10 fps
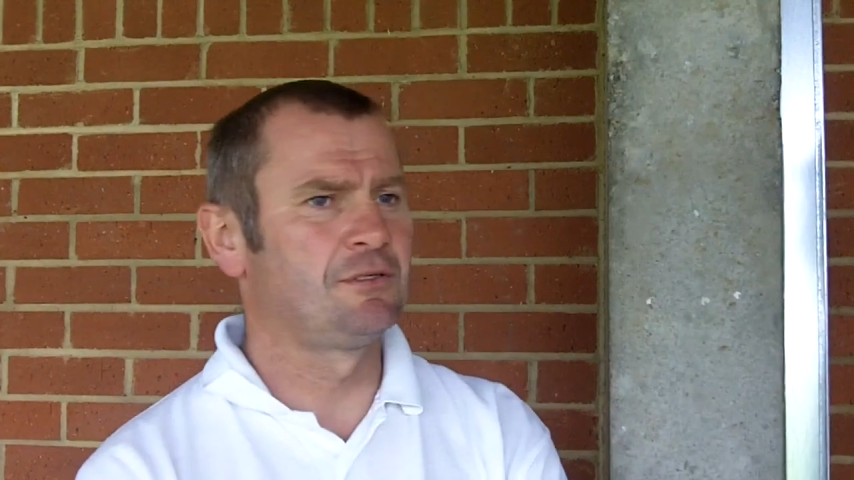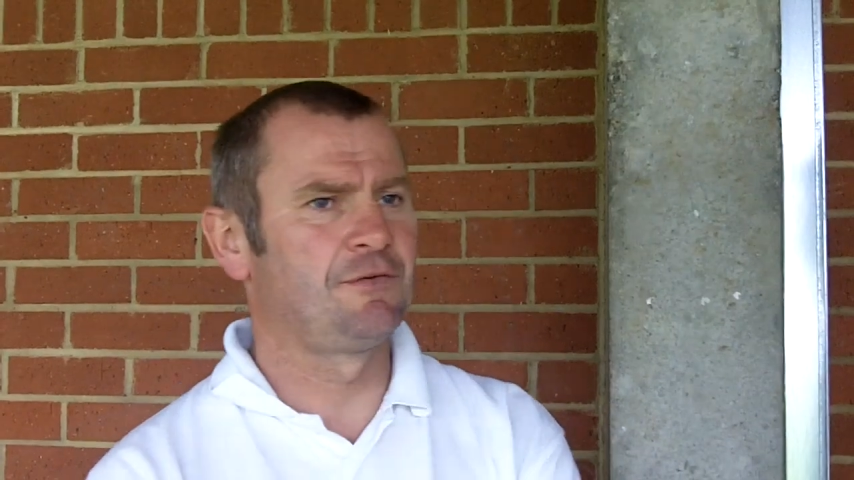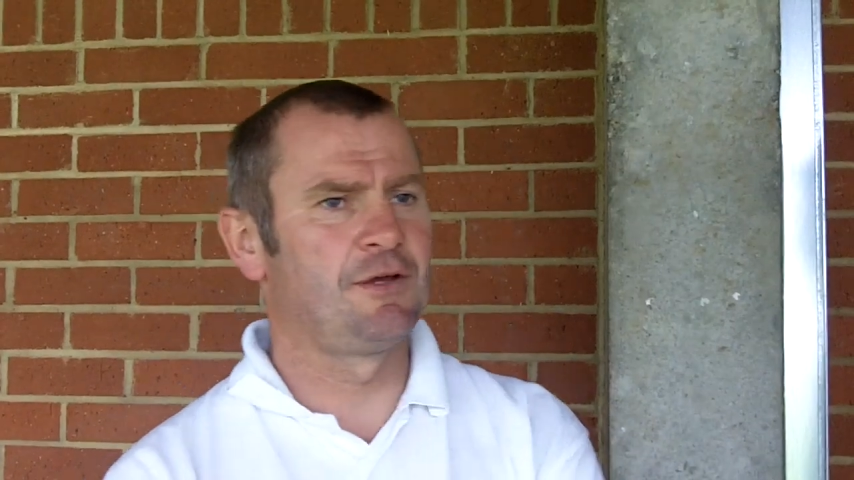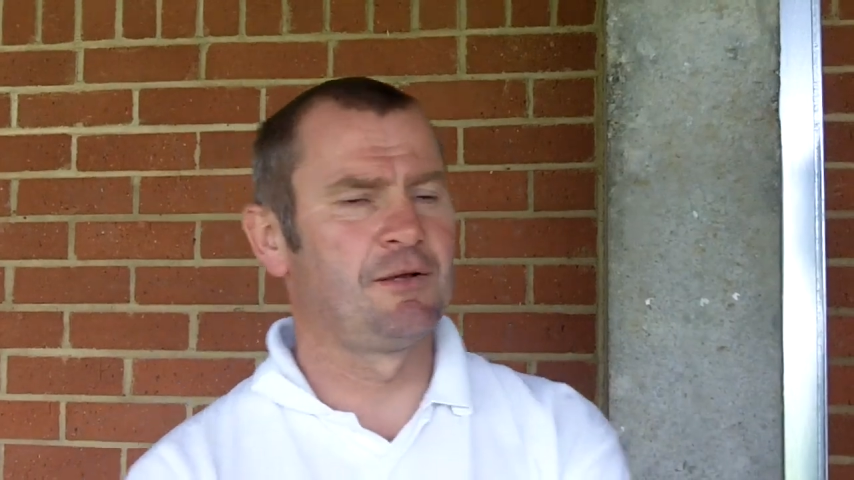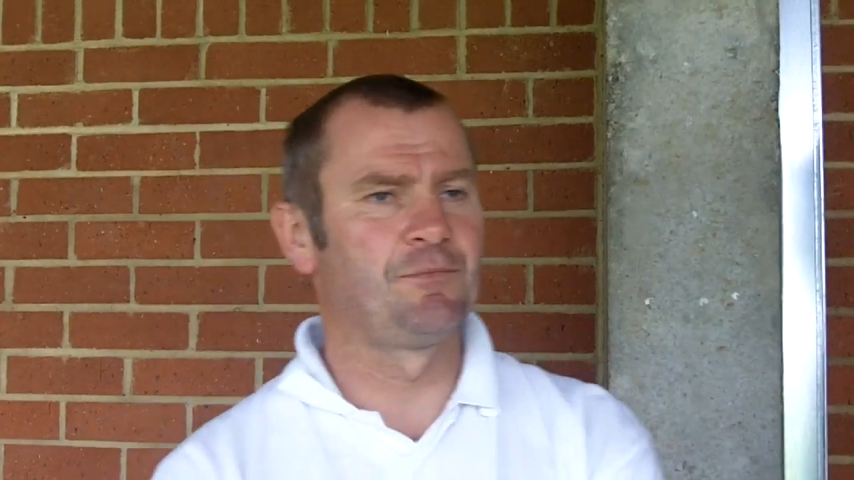If
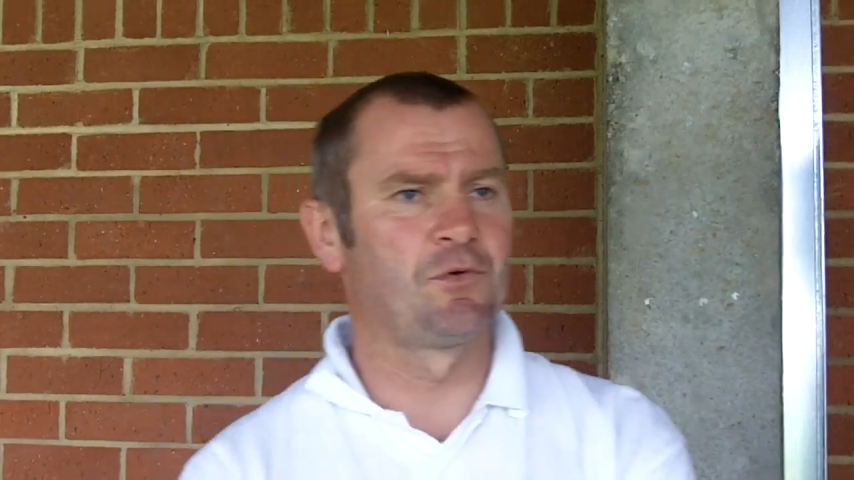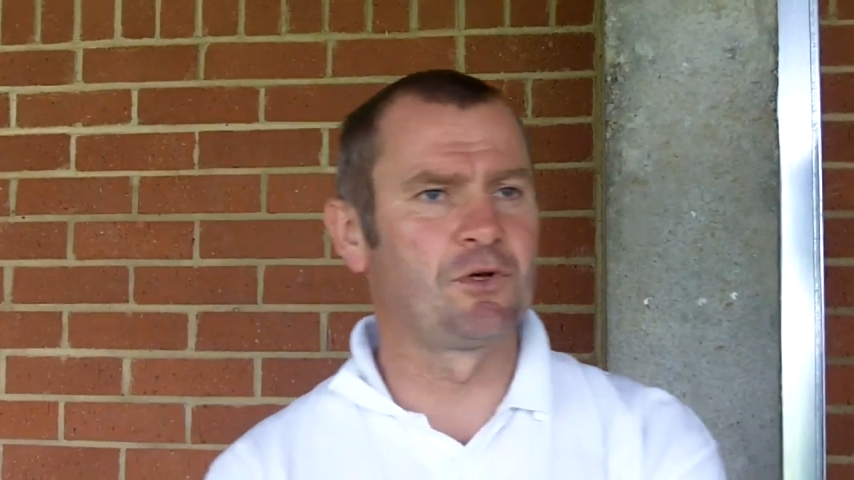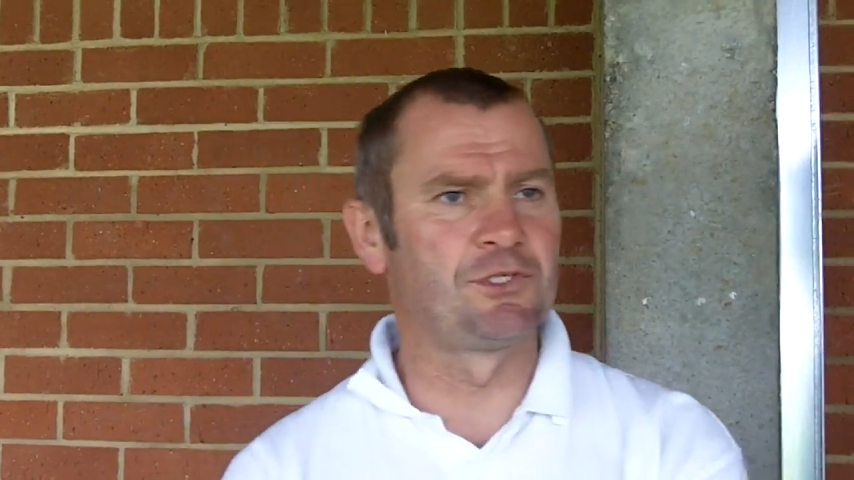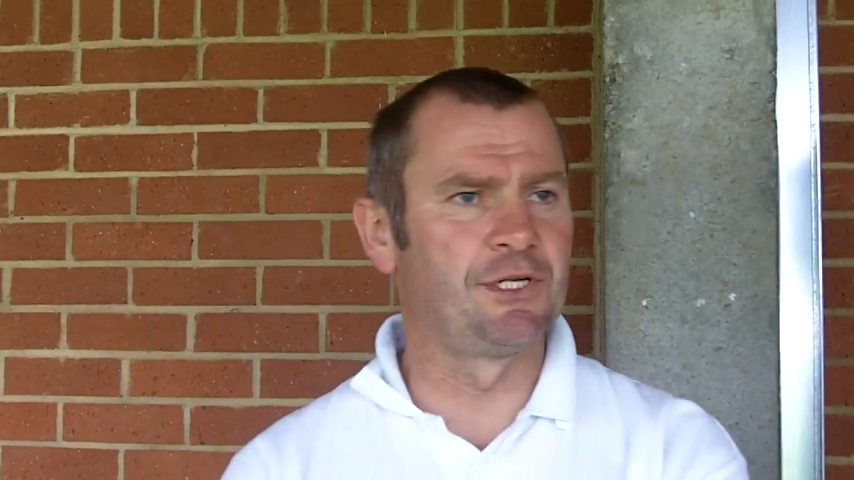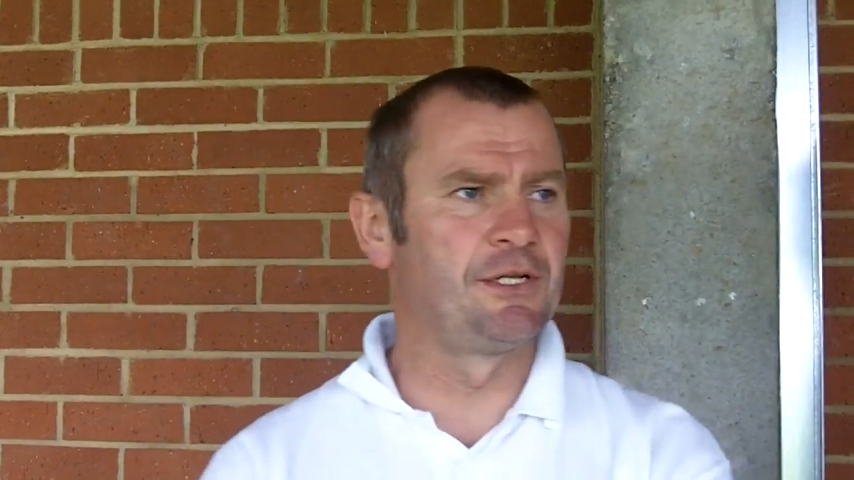they
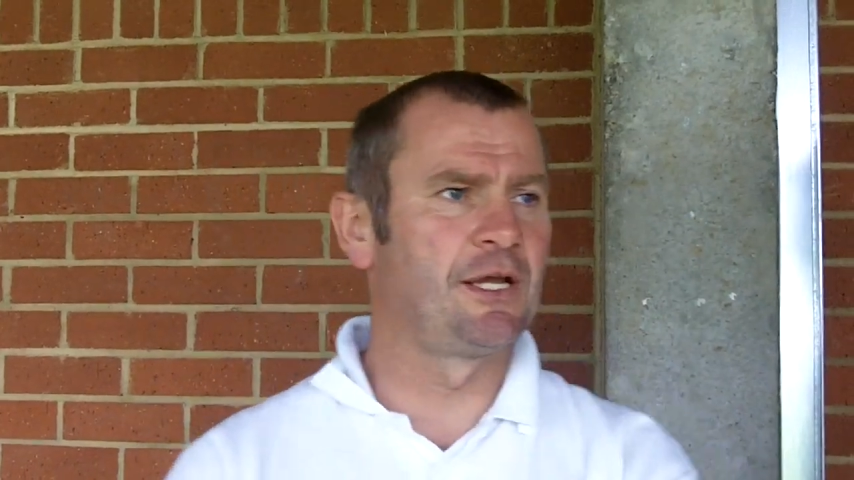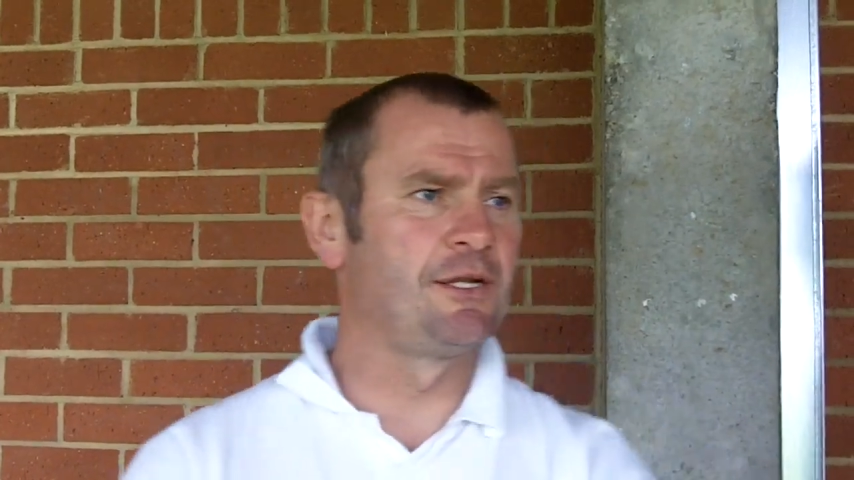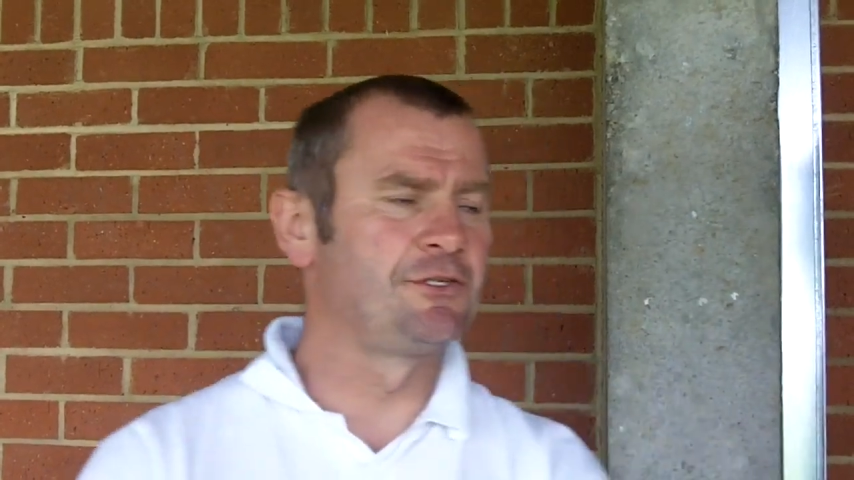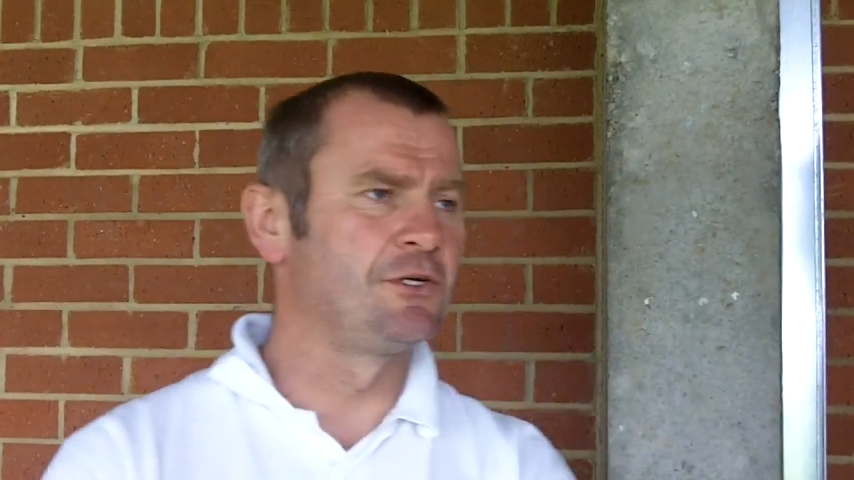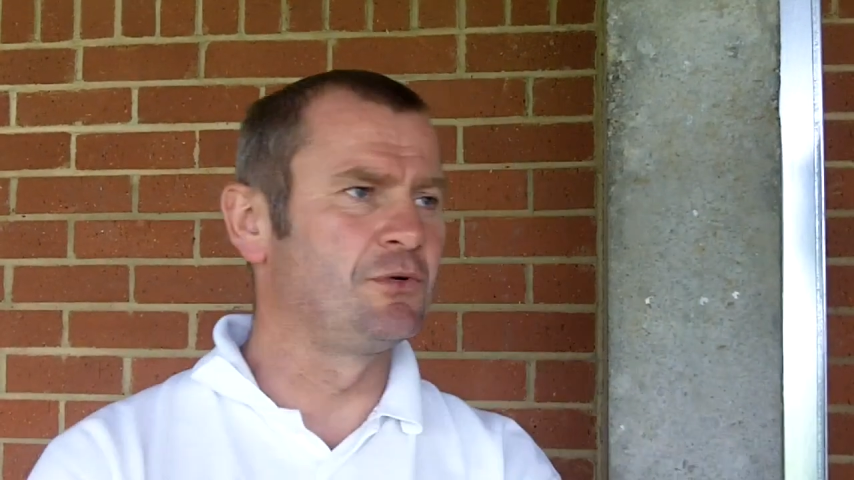conceded
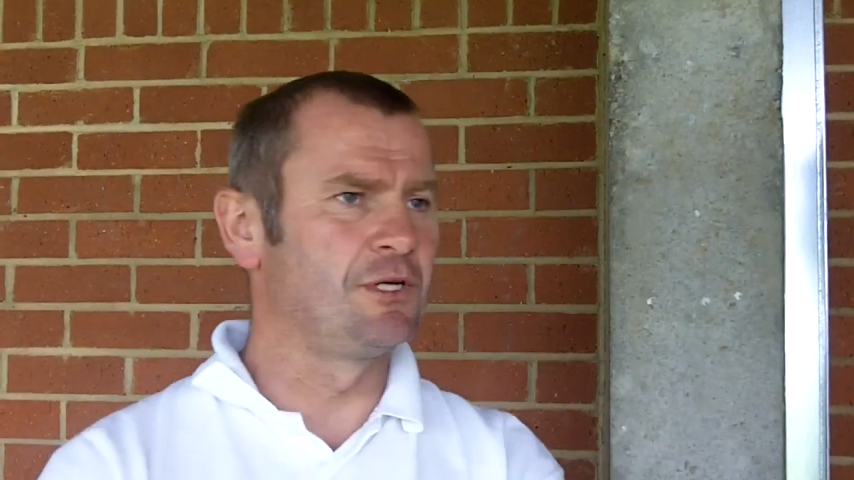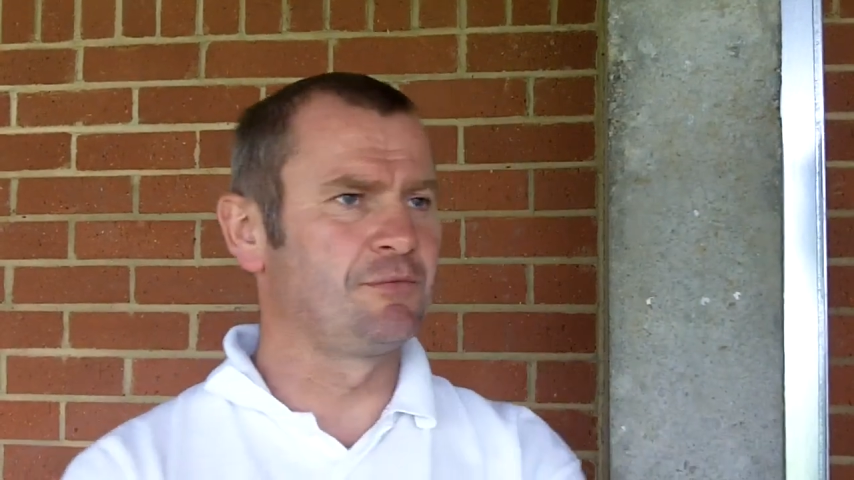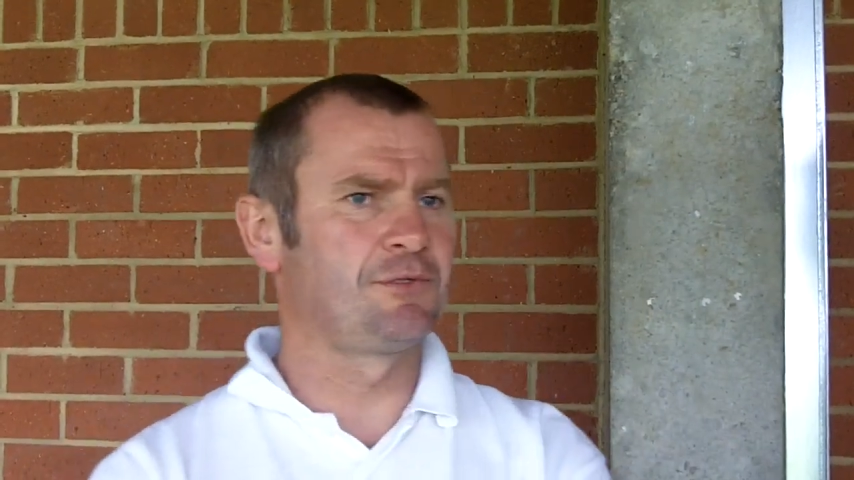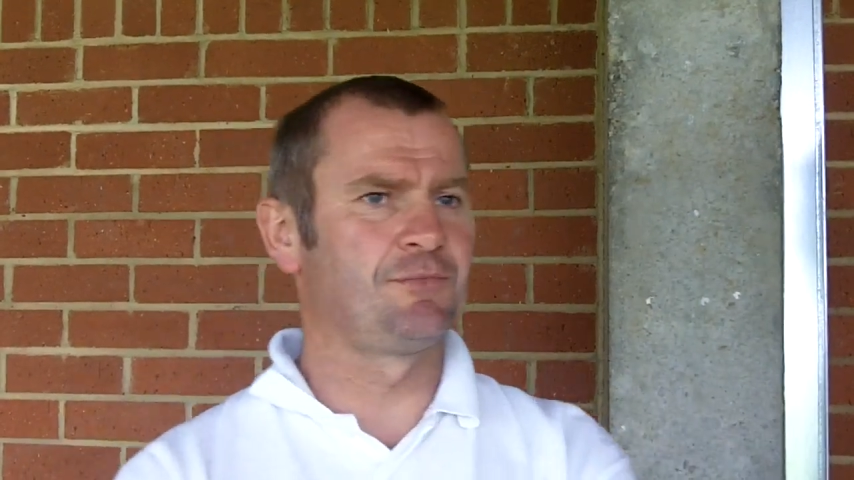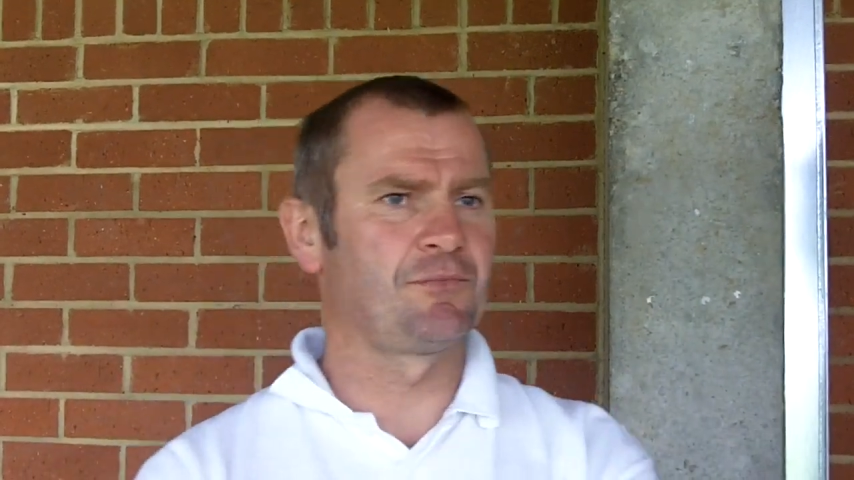9 in 2
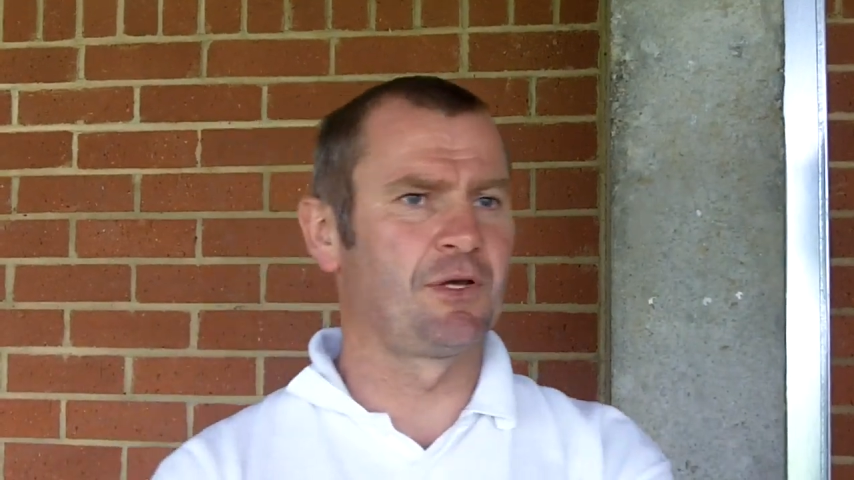games